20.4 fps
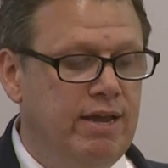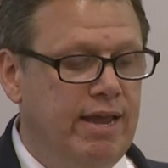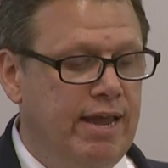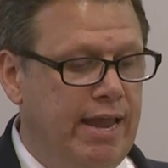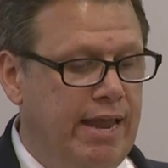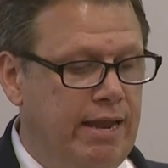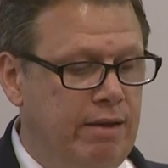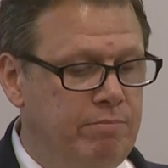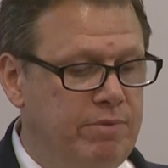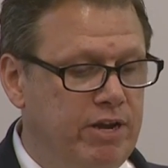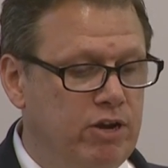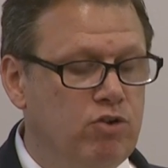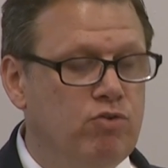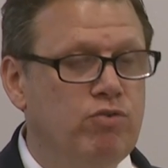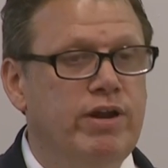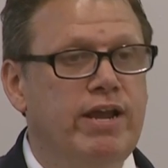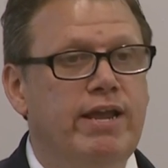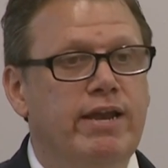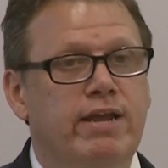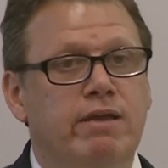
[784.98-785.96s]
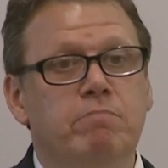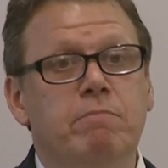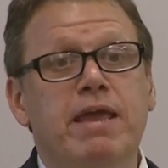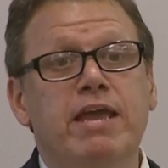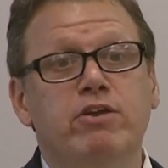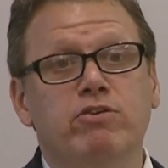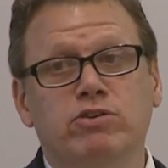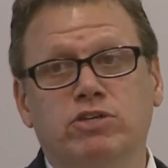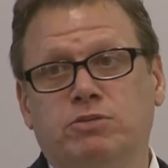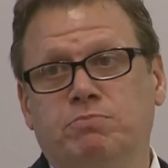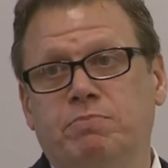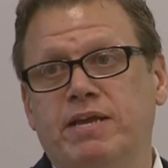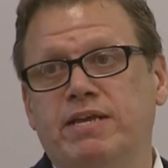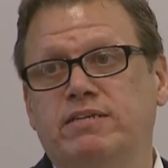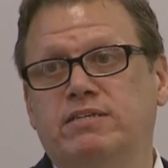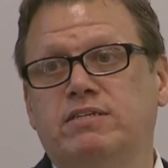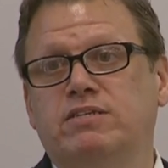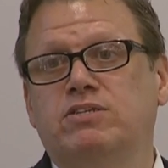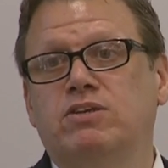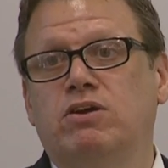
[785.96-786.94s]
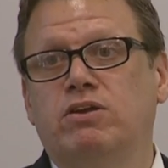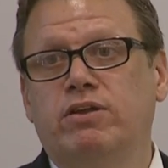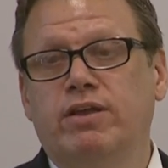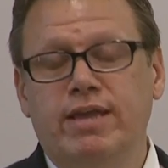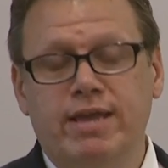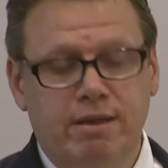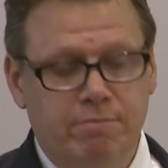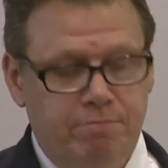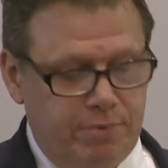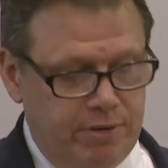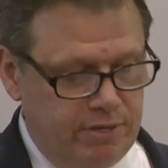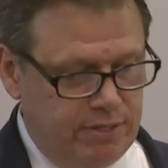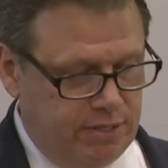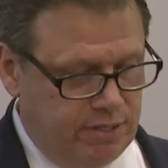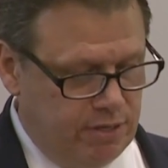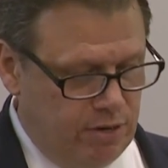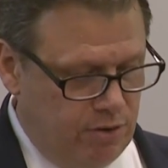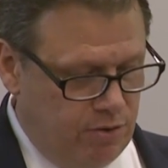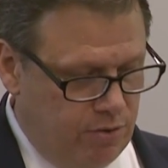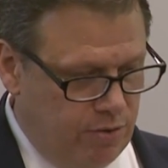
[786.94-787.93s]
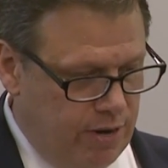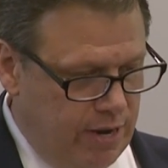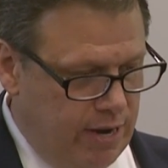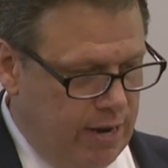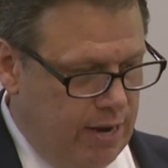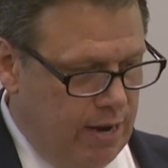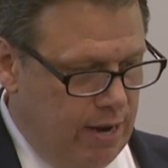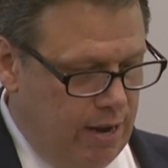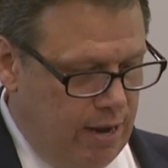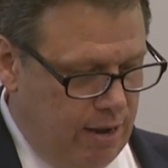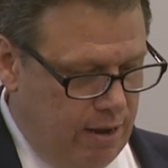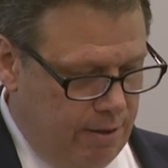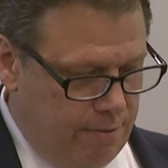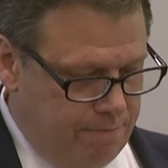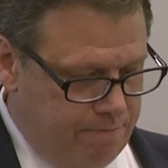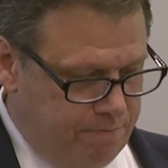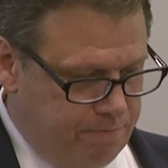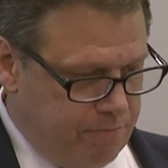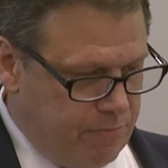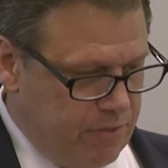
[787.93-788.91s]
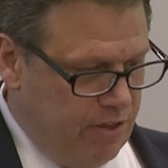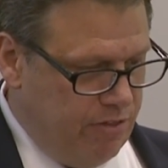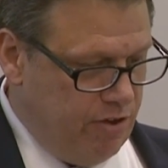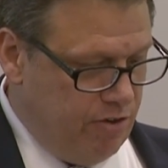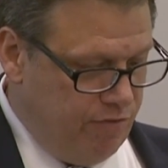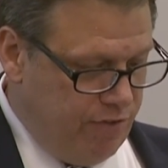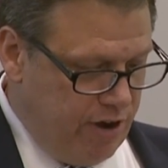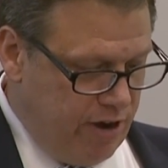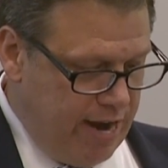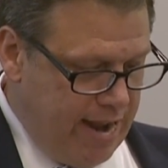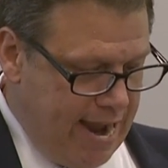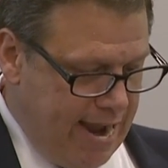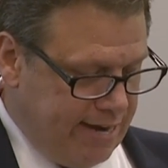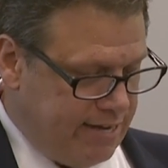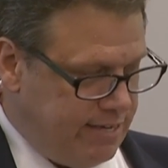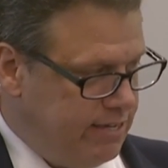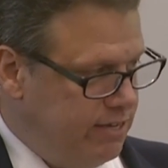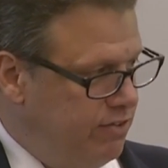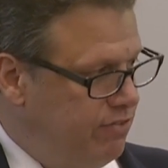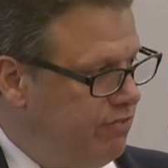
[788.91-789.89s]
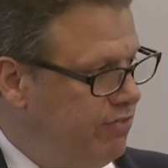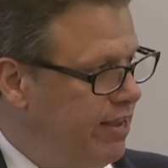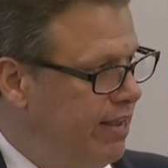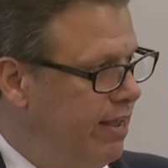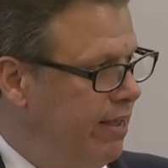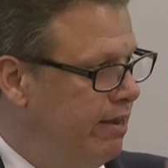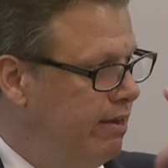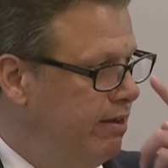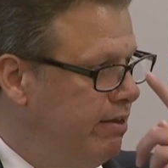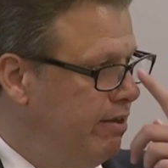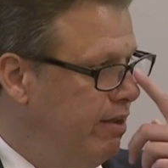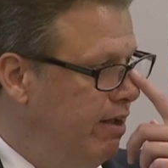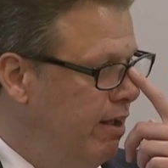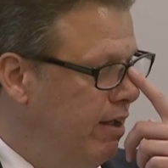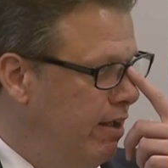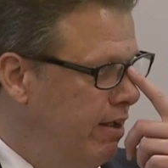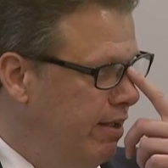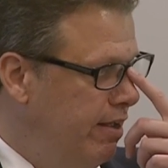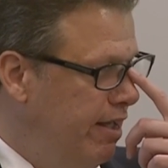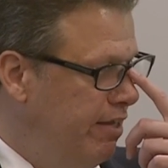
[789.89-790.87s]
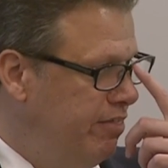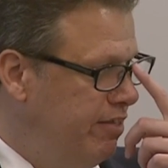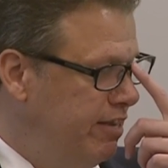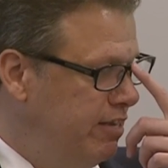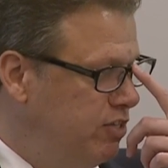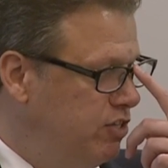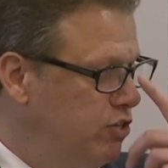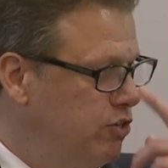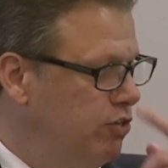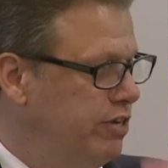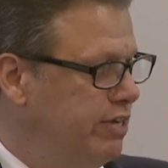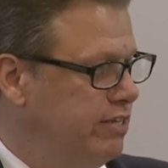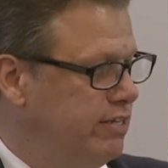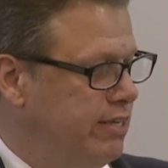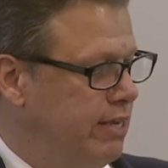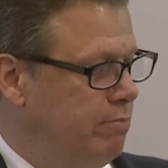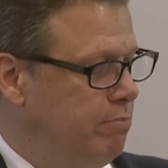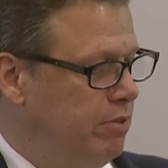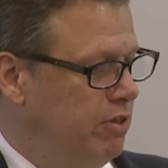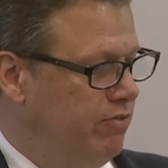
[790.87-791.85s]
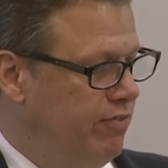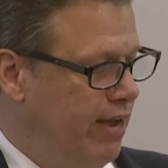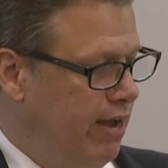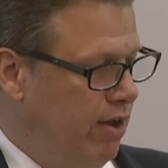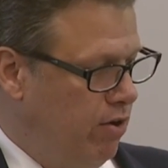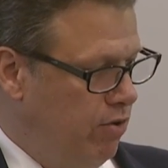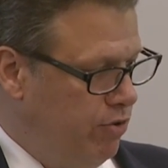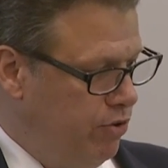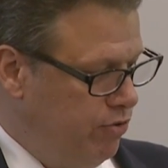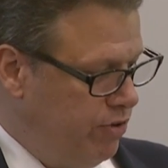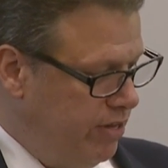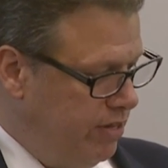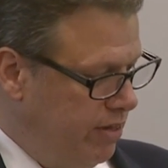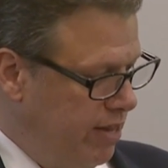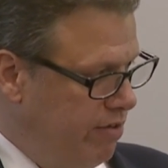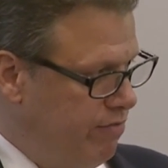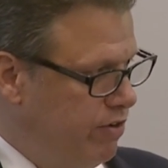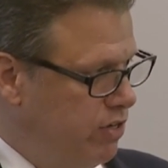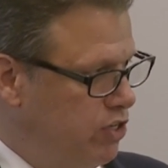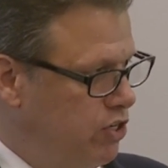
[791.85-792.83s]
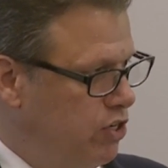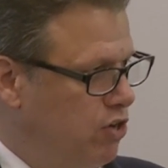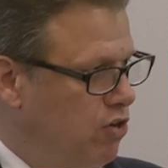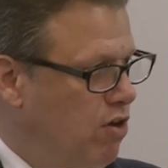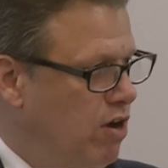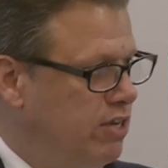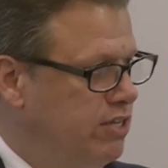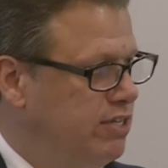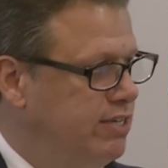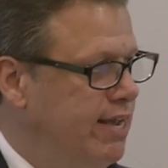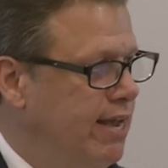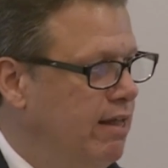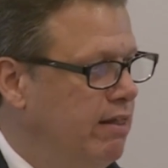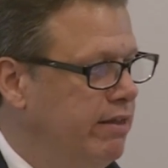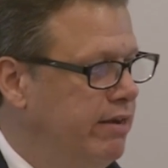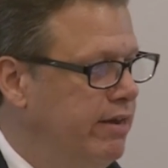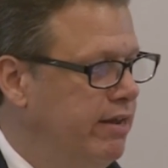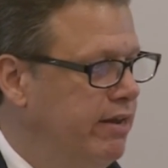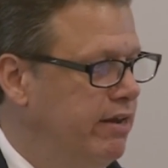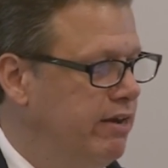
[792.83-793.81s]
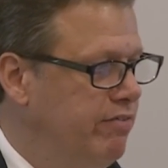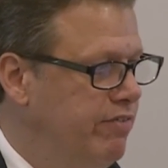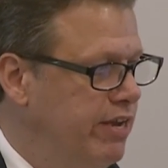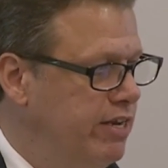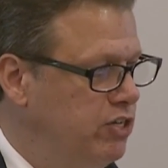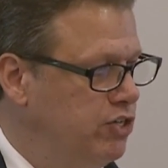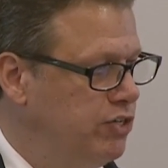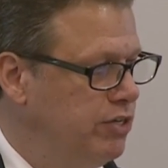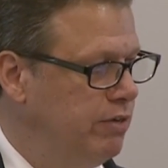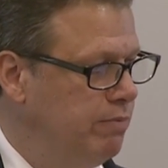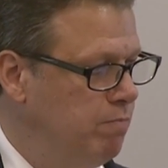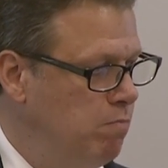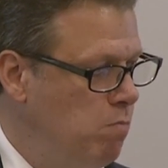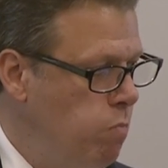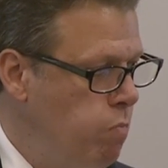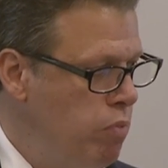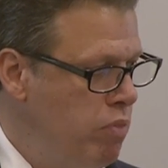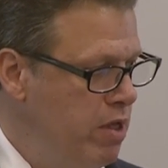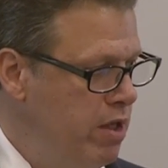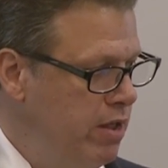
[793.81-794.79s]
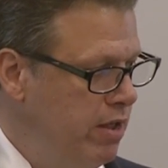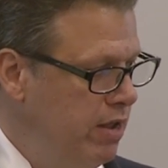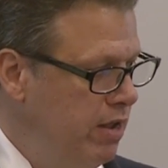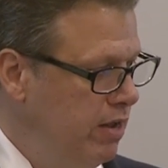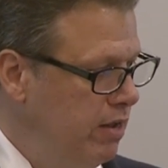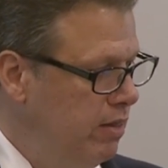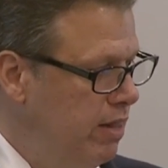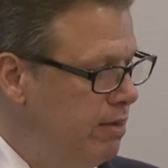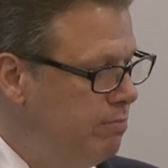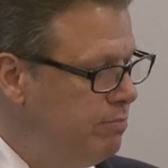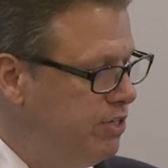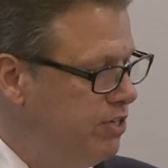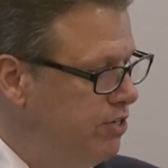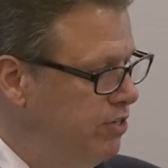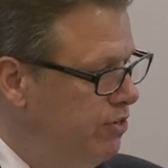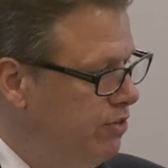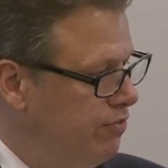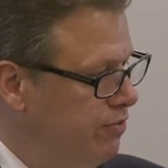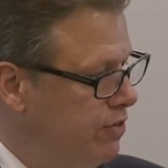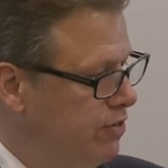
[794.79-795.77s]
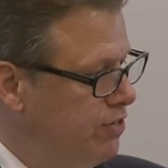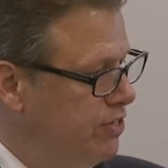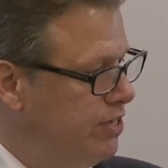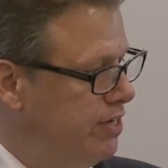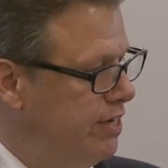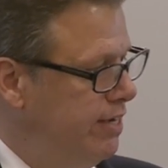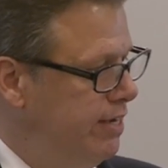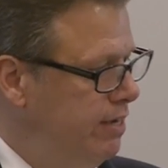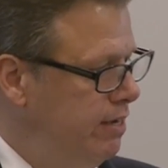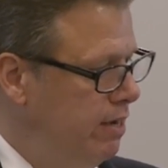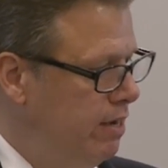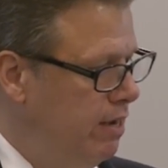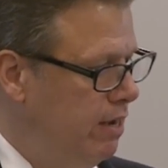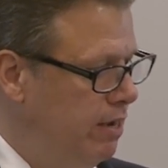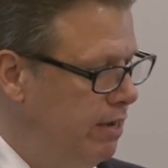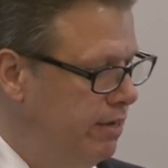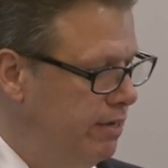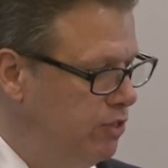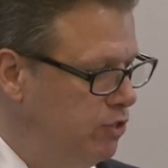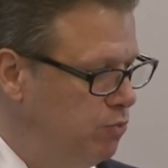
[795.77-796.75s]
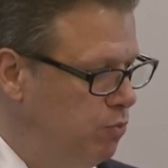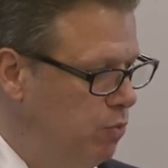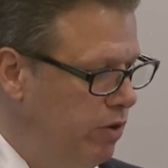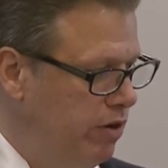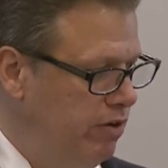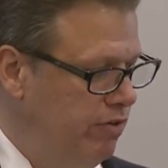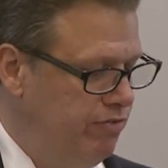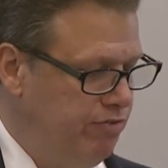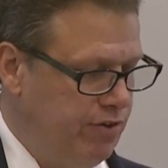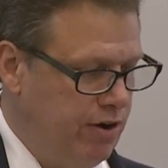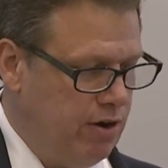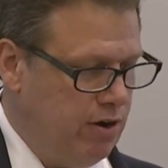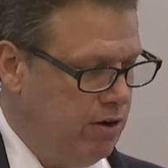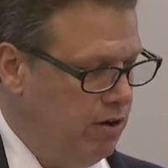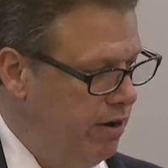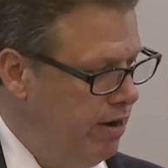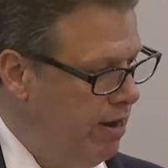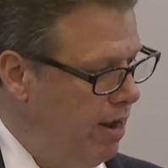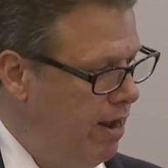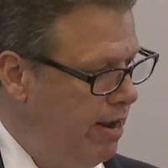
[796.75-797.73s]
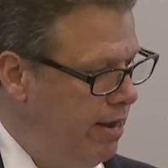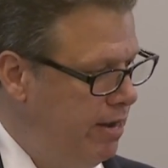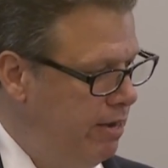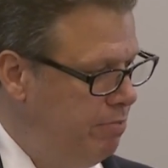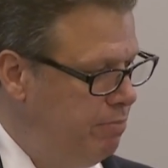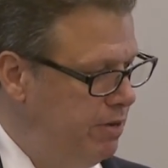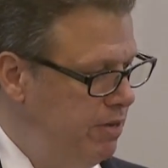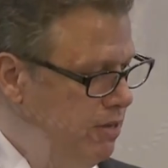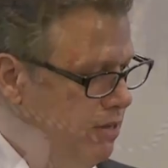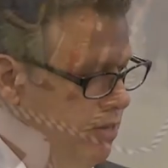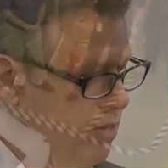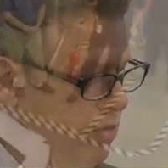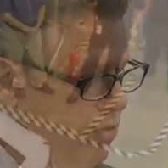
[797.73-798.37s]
aimed at creating maker spaces on campus. So they're very active, and I think it's a good example of how you can leverage across talent and innovation. Clemson University is one of our IEP